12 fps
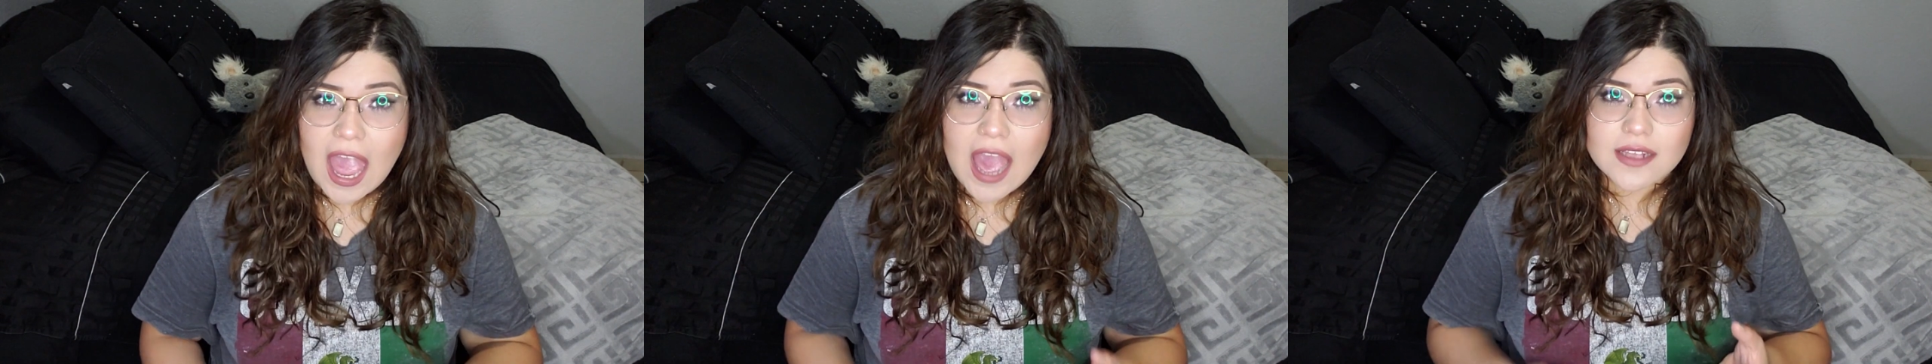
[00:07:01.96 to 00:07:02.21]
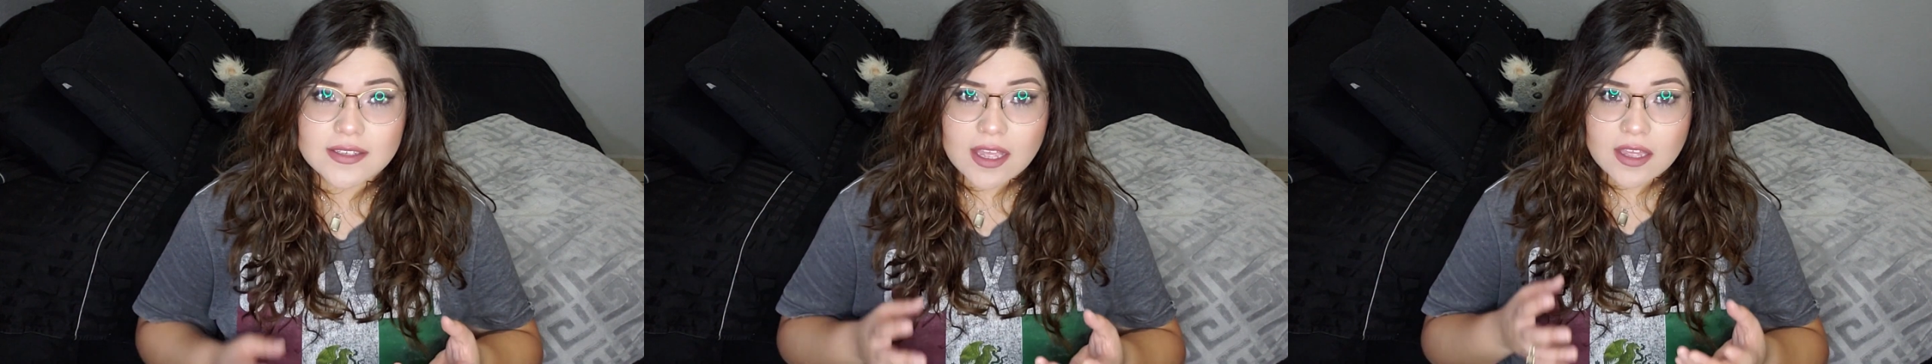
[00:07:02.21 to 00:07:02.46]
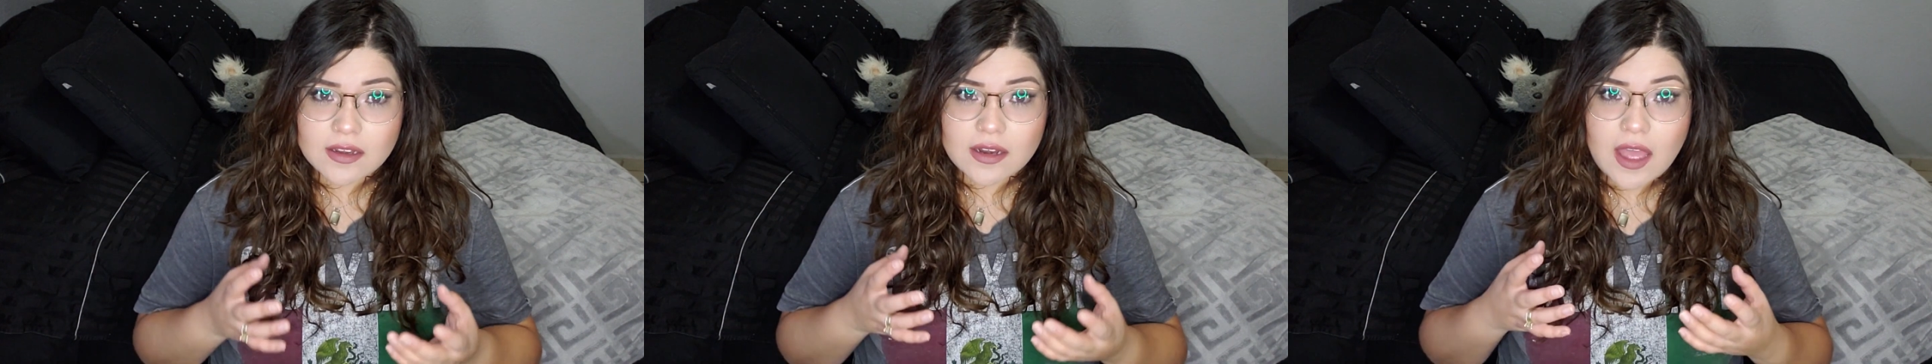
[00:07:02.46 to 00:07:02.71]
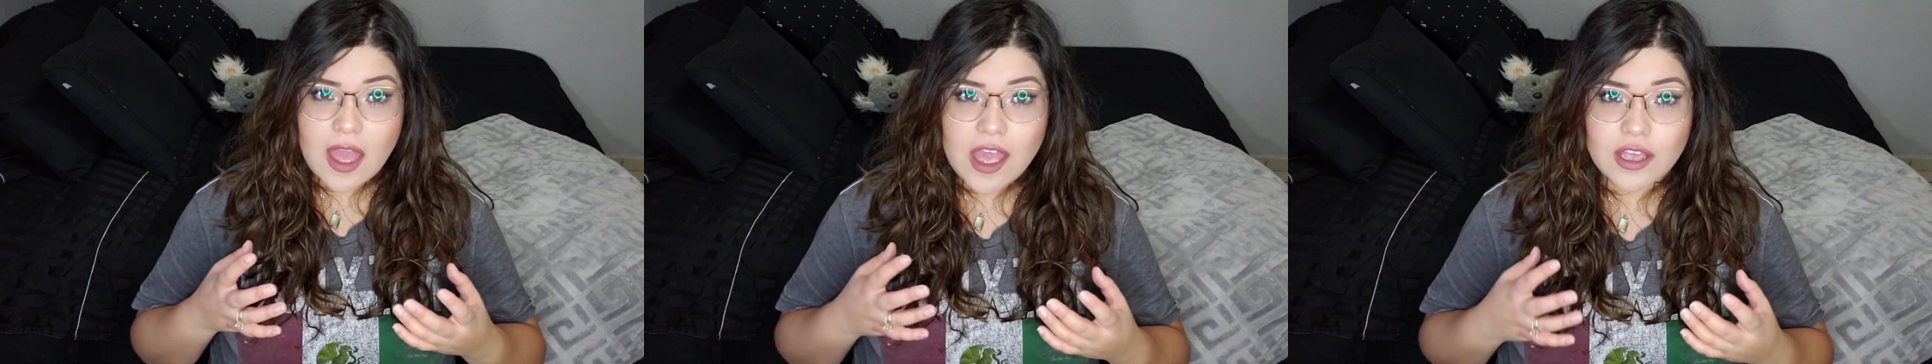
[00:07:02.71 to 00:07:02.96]
adds like an
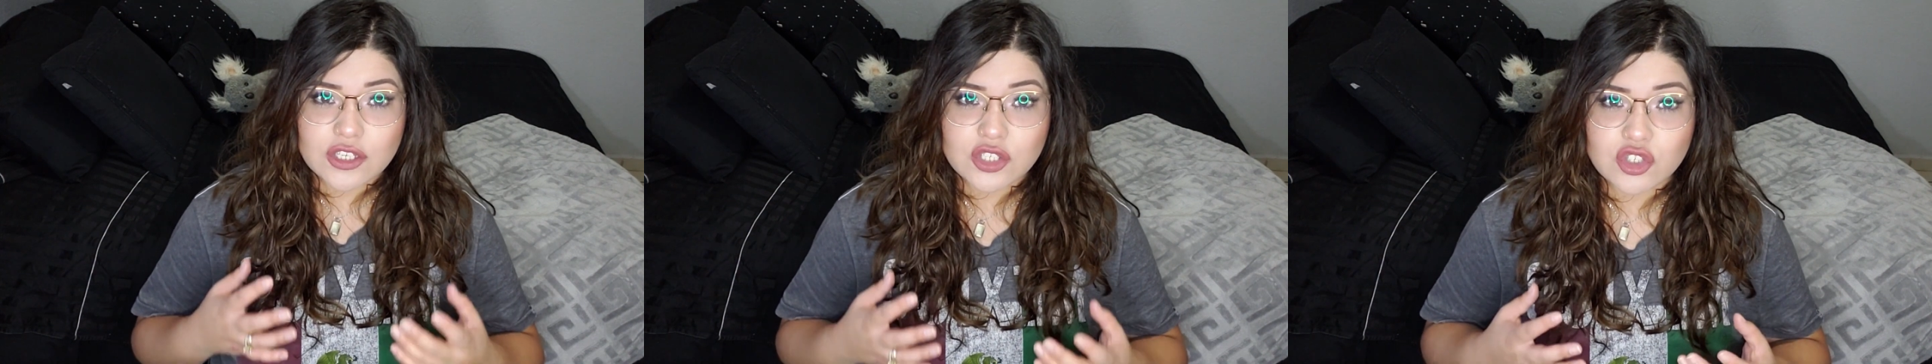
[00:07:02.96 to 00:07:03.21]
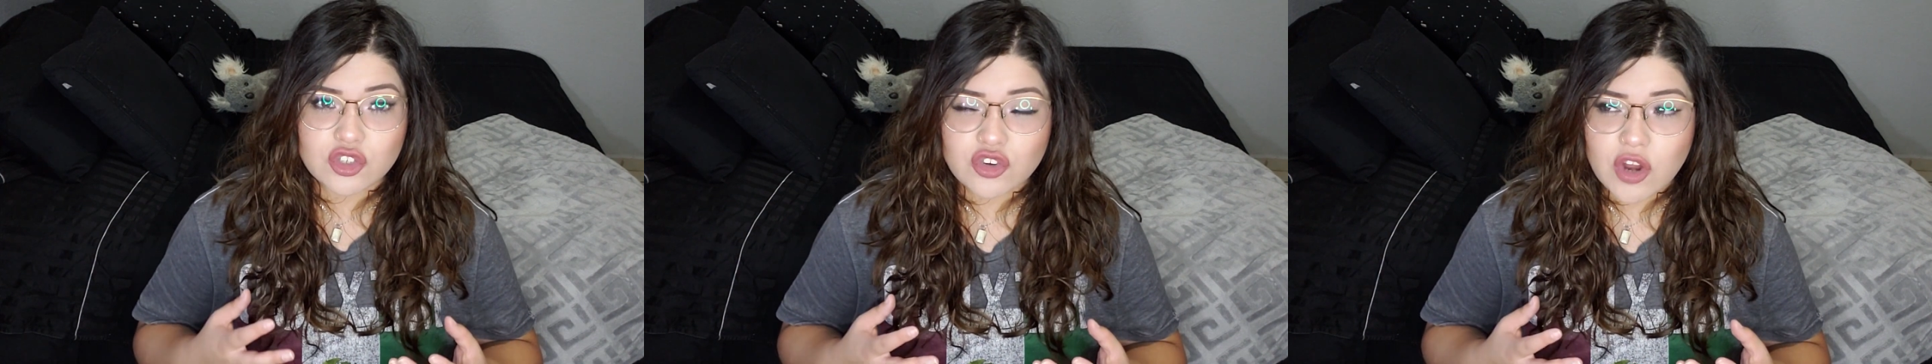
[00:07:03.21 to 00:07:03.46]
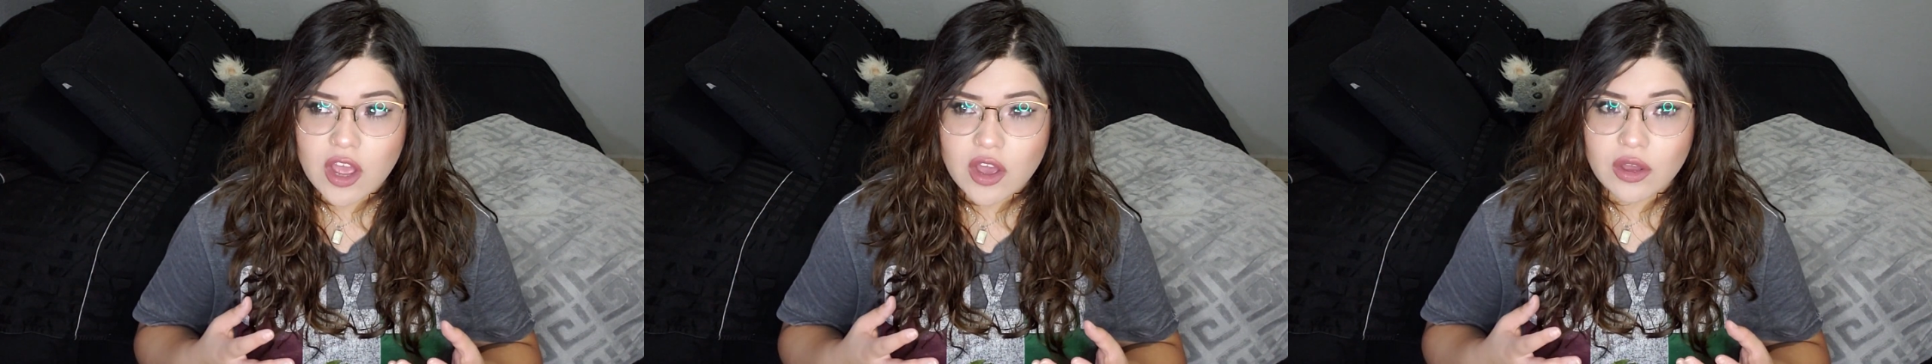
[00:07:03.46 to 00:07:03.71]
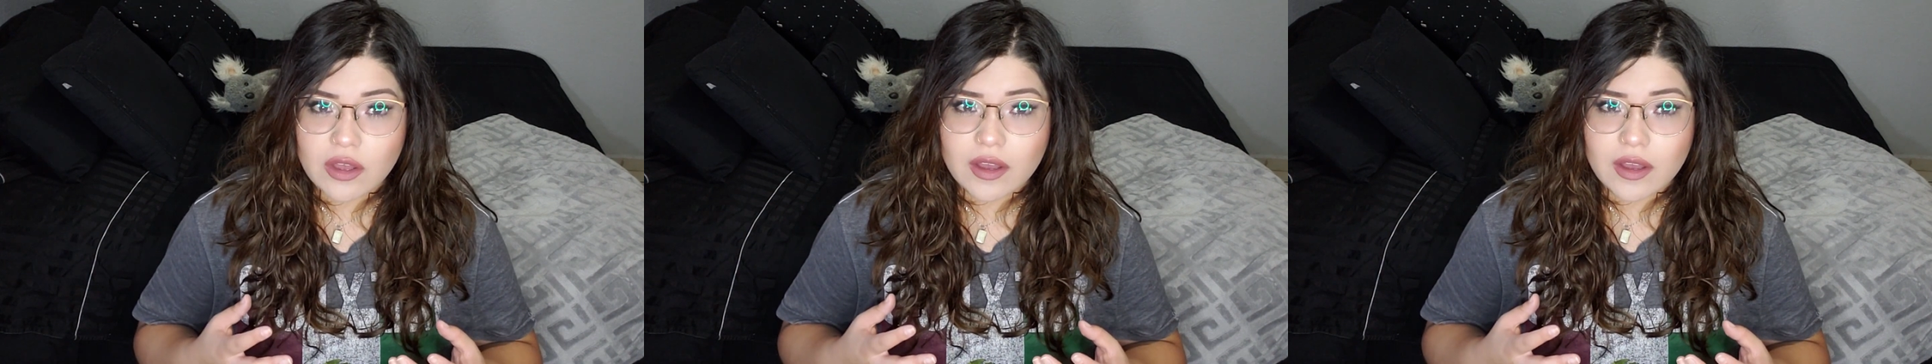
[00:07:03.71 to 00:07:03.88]
extra